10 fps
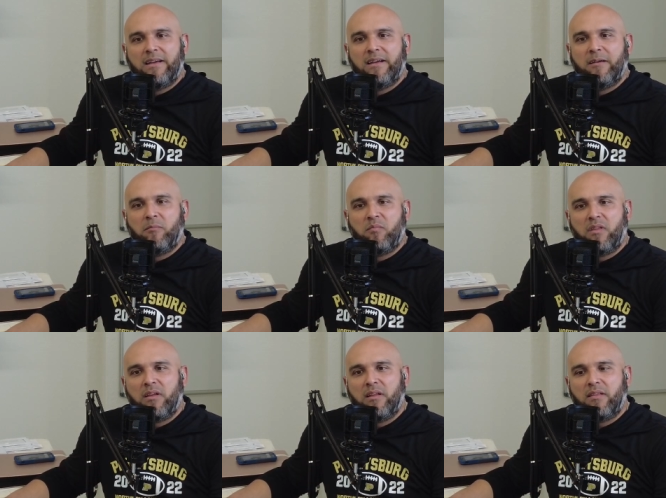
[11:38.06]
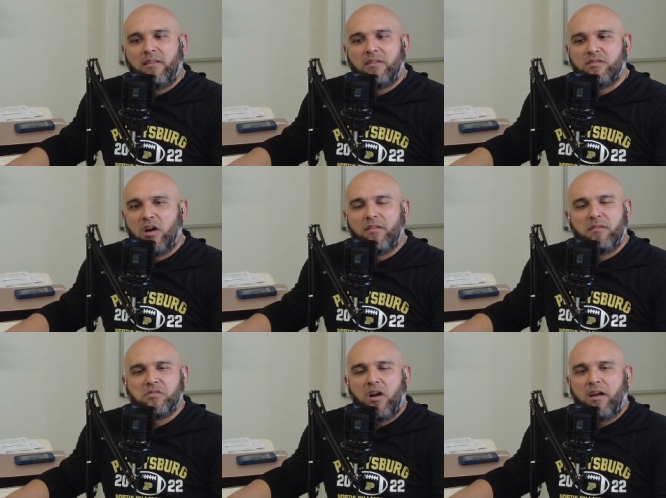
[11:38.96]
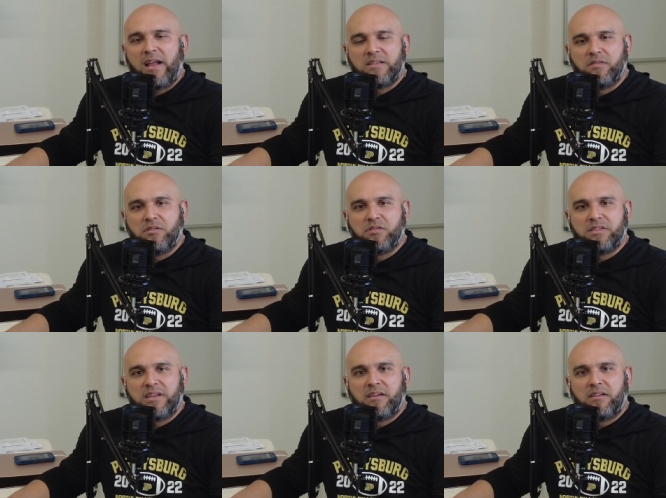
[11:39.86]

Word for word: Um, the, there's all there was all kinds of illusions there,